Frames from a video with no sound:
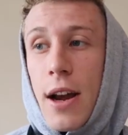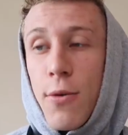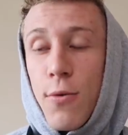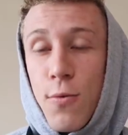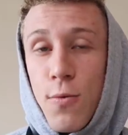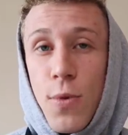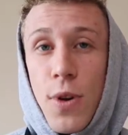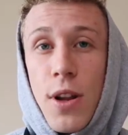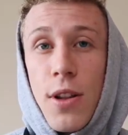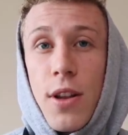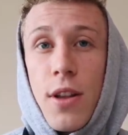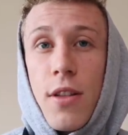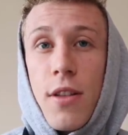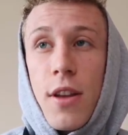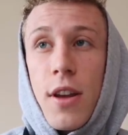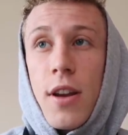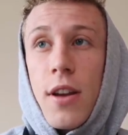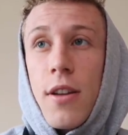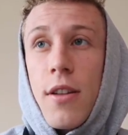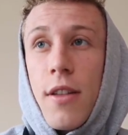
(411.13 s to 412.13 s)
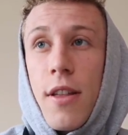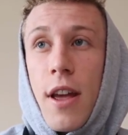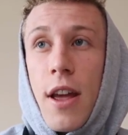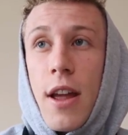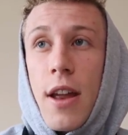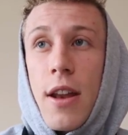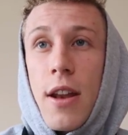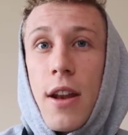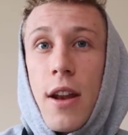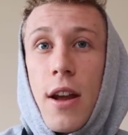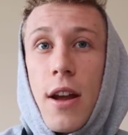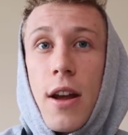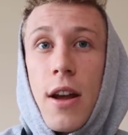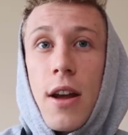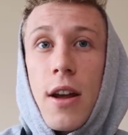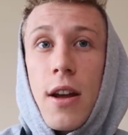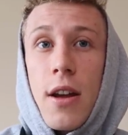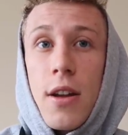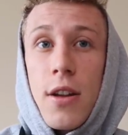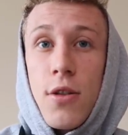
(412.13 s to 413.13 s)
I really think
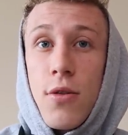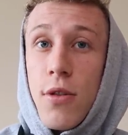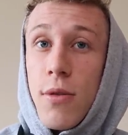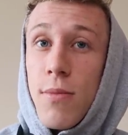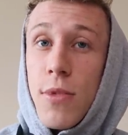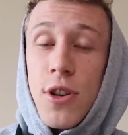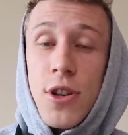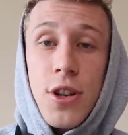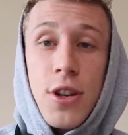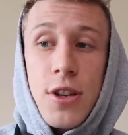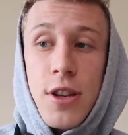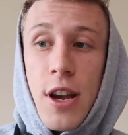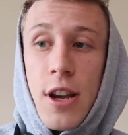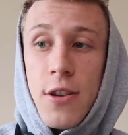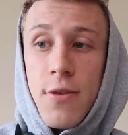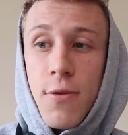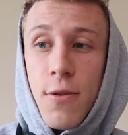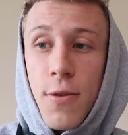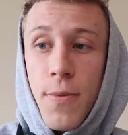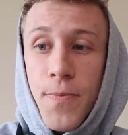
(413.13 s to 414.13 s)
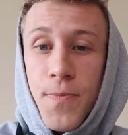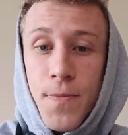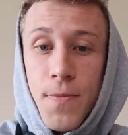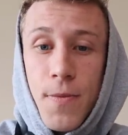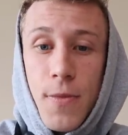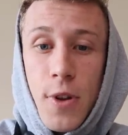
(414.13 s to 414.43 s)
that you can be successful.